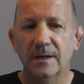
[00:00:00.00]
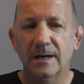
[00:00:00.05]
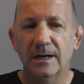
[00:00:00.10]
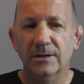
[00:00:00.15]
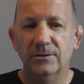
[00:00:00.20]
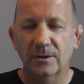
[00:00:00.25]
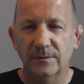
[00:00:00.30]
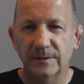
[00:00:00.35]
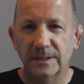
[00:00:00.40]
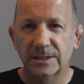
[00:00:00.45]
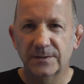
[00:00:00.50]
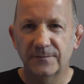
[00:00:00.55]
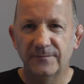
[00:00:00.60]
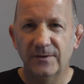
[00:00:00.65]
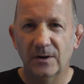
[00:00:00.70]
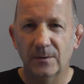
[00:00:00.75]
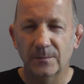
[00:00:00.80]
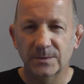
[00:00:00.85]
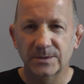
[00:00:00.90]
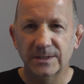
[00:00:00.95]
on this
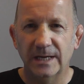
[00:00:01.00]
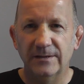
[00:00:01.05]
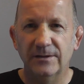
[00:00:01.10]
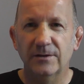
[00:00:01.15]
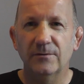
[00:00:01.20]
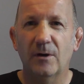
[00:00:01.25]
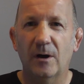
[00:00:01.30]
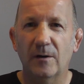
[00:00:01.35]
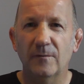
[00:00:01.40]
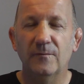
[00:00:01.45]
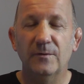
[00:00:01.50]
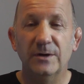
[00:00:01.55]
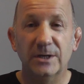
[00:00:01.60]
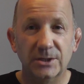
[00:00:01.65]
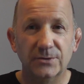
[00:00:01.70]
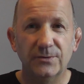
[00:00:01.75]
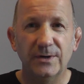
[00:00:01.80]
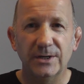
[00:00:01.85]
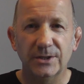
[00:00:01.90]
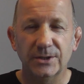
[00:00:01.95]
film set there are
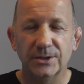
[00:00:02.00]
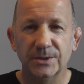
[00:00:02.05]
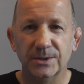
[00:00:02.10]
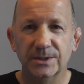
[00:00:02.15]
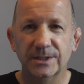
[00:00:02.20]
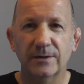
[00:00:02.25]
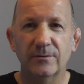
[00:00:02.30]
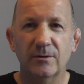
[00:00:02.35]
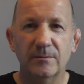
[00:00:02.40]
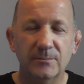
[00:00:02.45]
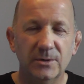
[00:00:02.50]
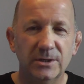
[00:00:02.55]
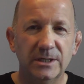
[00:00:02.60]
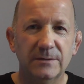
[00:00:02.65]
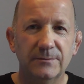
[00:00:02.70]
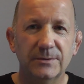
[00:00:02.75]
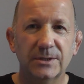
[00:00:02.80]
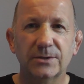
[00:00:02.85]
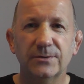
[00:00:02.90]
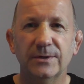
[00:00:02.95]
restrictions. There are
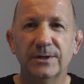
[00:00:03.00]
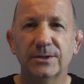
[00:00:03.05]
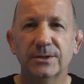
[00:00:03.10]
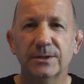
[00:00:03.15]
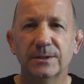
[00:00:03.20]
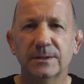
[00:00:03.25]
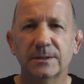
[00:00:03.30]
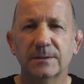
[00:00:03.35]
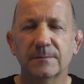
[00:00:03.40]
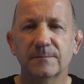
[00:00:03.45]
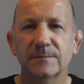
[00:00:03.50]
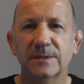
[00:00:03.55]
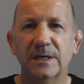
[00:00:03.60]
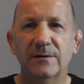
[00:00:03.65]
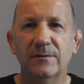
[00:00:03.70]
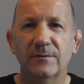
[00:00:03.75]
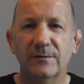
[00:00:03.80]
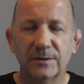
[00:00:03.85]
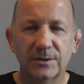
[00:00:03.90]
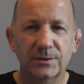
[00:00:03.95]
money restrictions.
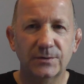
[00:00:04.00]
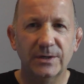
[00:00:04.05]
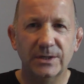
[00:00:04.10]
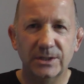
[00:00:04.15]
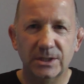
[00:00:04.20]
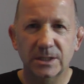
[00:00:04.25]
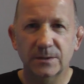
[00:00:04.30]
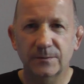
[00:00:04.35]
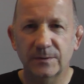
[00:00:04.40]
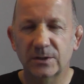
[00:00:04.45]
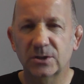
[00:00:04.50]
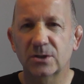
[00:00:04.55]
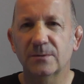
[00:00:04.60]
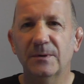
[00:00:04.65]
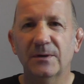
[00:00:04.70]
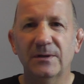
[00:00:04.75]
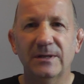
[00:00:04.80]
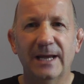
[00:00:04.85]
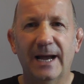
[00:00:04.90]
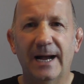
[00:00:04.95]
There are restrictions with some
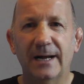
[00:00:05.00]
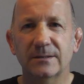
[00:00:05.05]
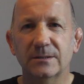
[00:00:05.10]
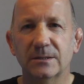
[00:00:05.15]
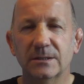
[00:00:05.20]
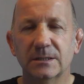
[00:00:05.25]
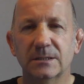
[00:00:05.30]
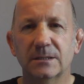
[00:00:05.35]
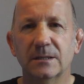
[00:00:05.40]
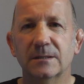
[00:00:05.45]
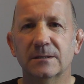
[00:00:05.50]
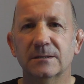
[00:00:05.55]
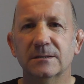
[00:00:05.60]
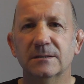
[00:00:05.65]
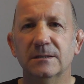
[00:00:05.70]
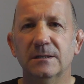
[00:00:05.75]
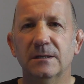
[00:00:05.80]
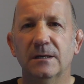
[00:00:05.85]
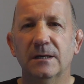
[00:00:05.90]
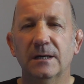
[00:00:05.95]
of the actors
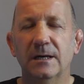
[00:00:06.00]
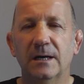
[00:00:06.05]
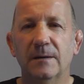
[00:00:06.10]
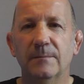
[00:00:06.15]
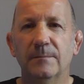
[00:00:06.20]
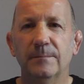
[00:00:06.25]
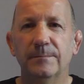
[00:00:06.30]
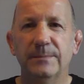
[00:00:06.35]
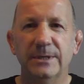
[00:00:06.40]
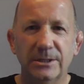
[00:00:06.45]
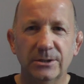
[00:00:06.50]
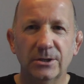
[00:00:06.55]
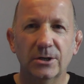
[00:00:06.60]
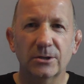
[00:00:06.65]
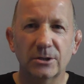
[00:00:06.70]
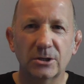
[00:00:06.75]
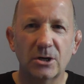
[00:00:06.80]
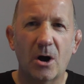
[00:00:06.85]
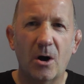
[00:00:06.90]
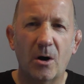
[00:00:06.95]
being
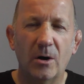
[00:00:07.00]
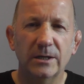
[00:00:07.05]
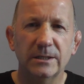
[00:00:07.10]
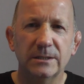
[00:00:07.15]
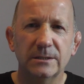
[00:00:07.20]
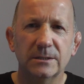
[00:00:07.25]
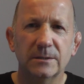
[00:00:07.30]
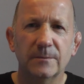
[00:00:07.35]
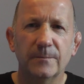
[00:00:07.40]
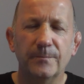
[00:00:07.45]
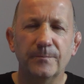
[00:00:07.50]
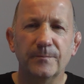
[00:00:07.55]
unkind.